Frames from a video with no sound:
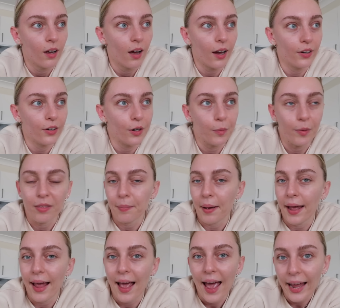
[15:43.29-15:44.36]
I don't know, with
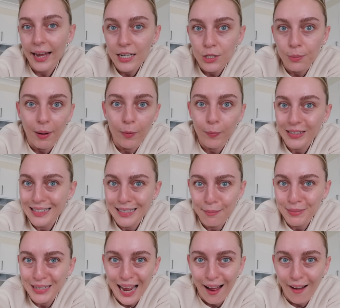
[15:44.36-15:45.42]
my age, my
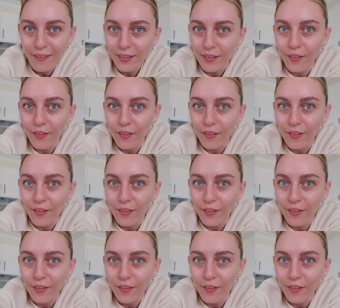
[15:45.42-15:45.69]
wisdom now